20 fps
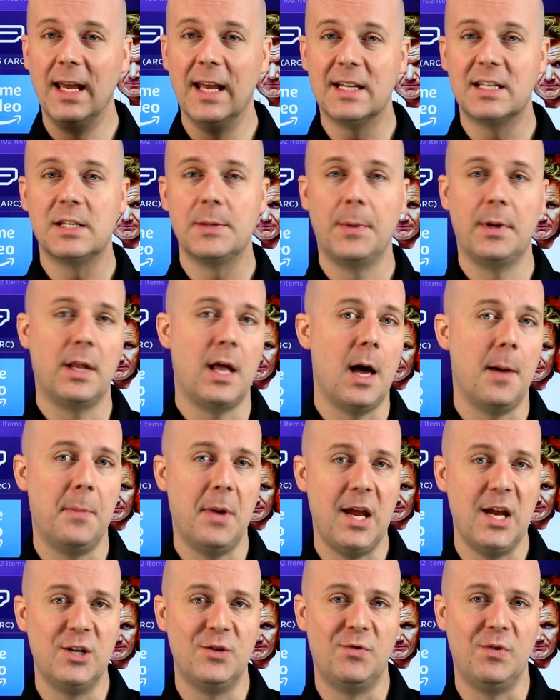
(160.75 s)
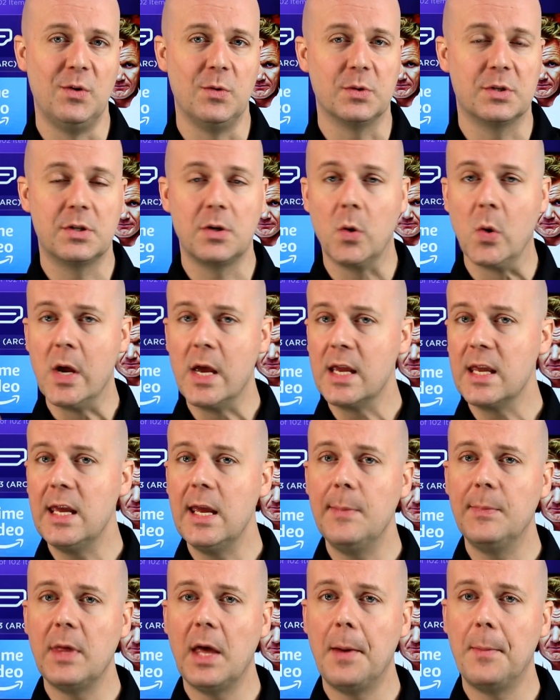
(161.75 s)
gets them a lot of page views. So
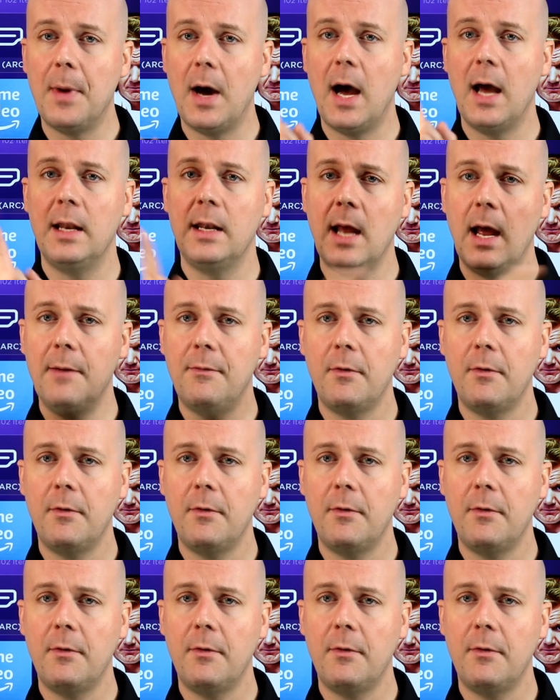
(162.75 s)
keep that in mind.